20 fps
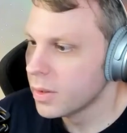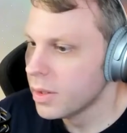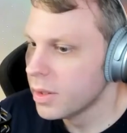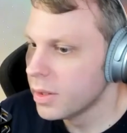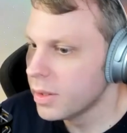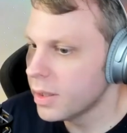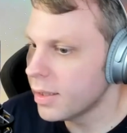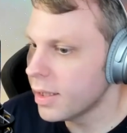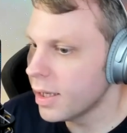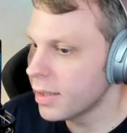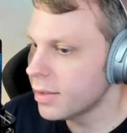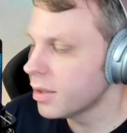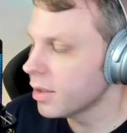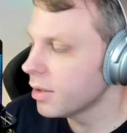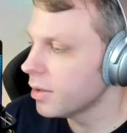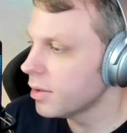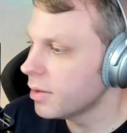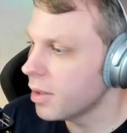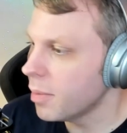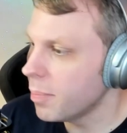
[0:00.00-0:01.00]
Yeah, that's
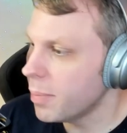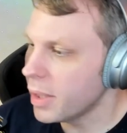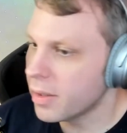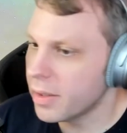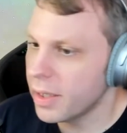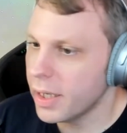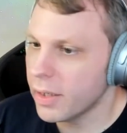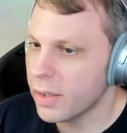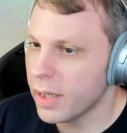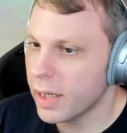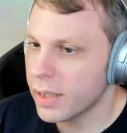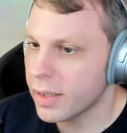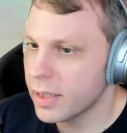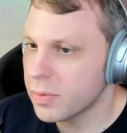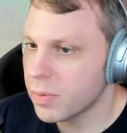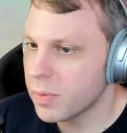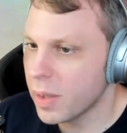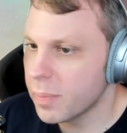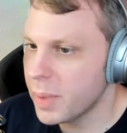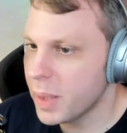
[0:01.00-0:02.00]
the big thing. Like
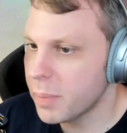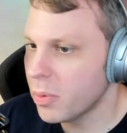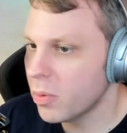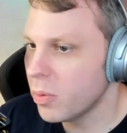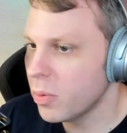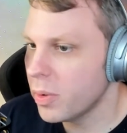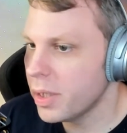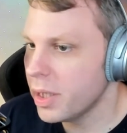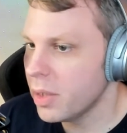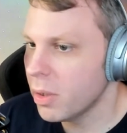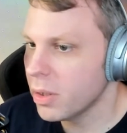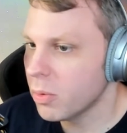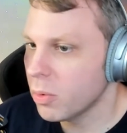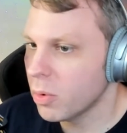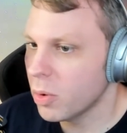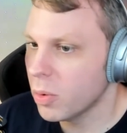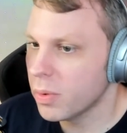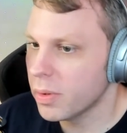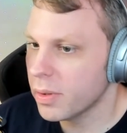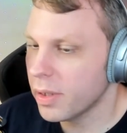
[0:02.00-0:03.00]
that's why people really want to
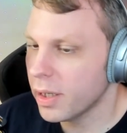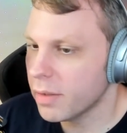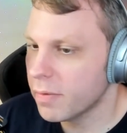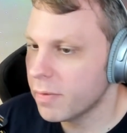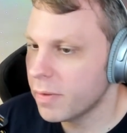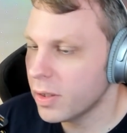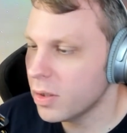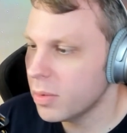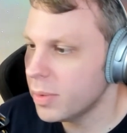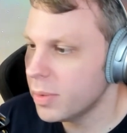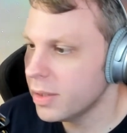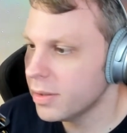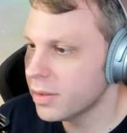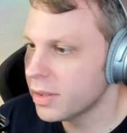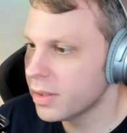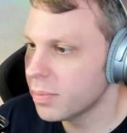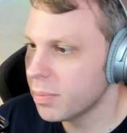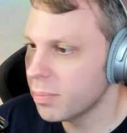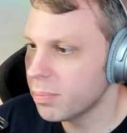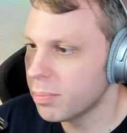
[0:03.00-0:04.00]
work with like
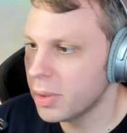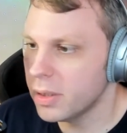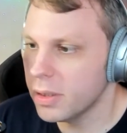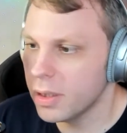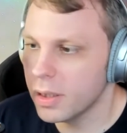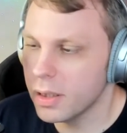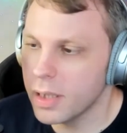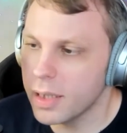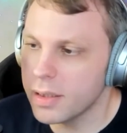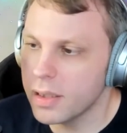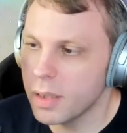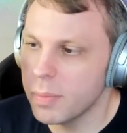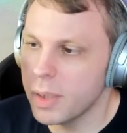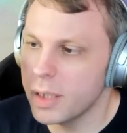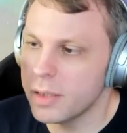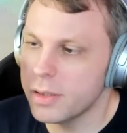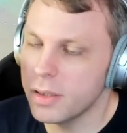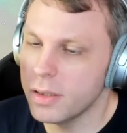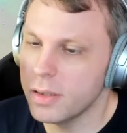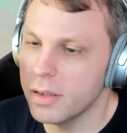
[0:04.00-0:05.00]
Firebase. But not to
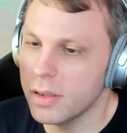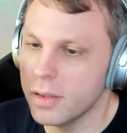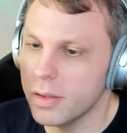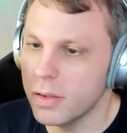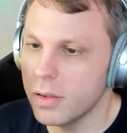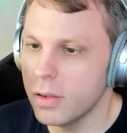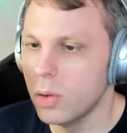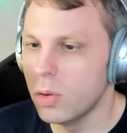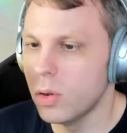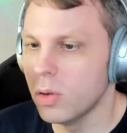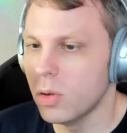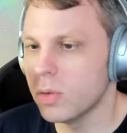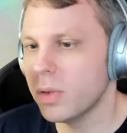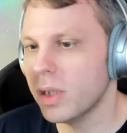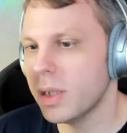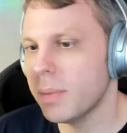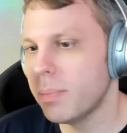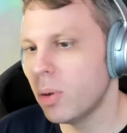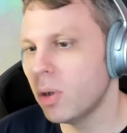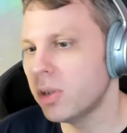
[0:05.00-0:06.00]
mention Google is
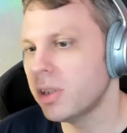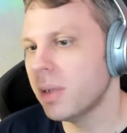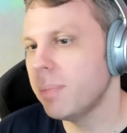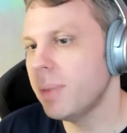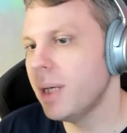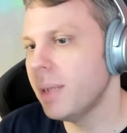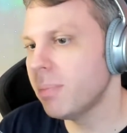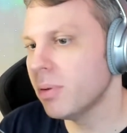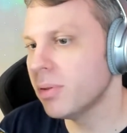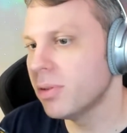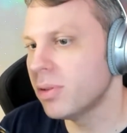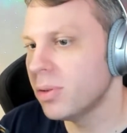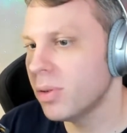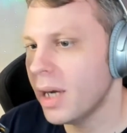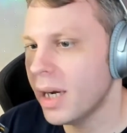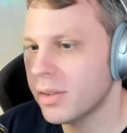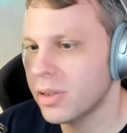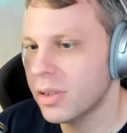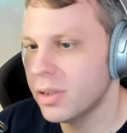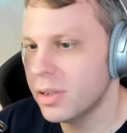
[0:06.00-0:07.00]
really pushing people to
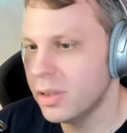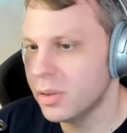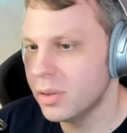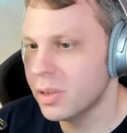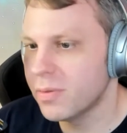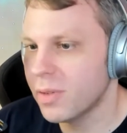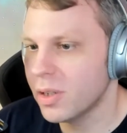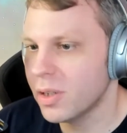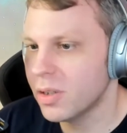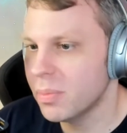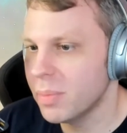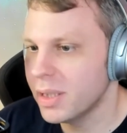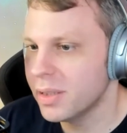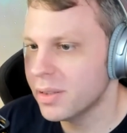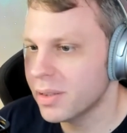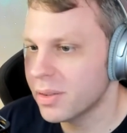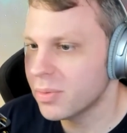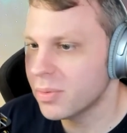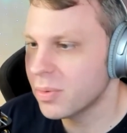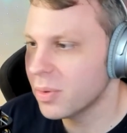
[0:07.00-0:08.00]
actually use
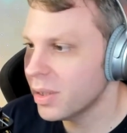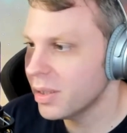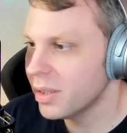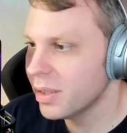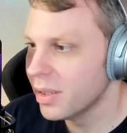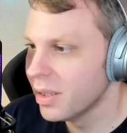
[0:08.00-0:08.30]
Firebase, right?